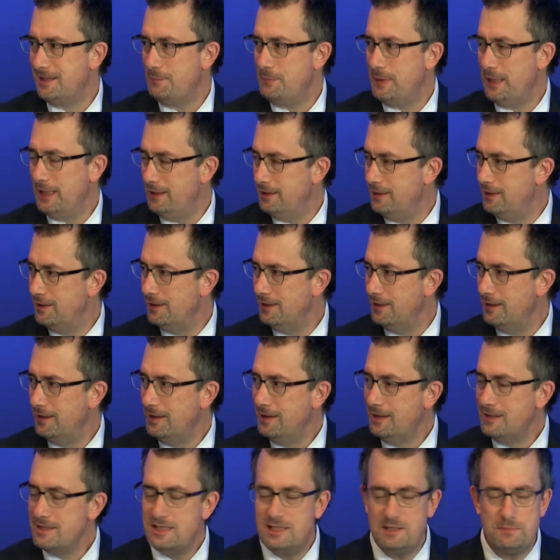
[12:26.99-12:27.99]
I mean, the
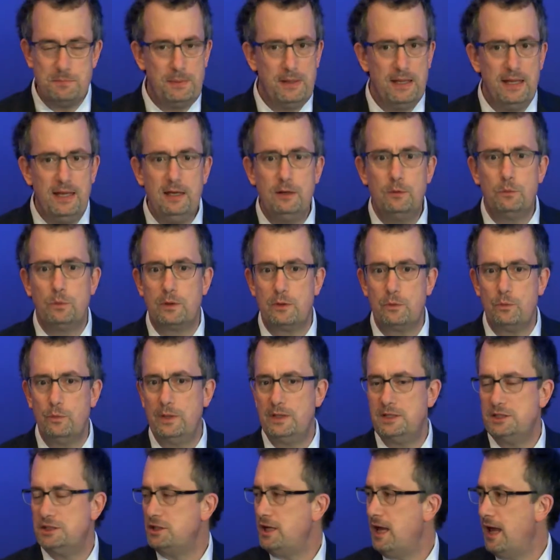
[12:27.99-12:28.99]
speed with
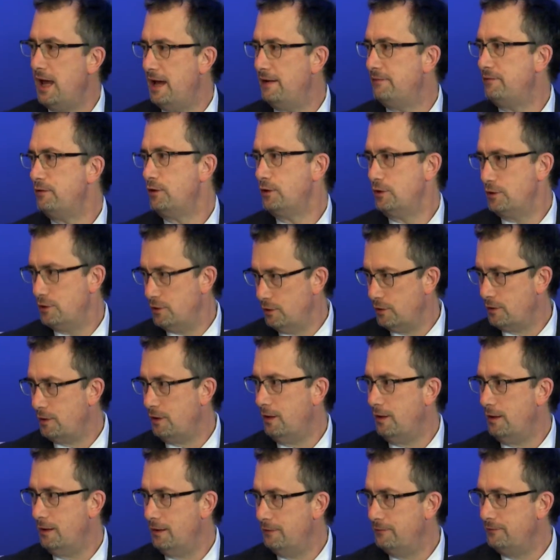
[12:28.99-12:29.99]
which TAVR took
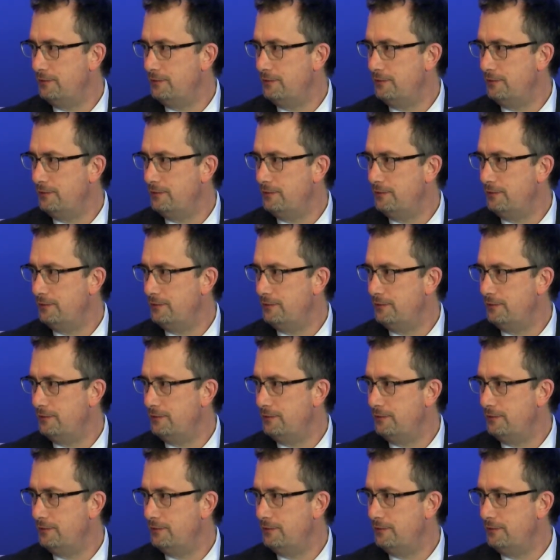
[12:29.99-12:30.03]
off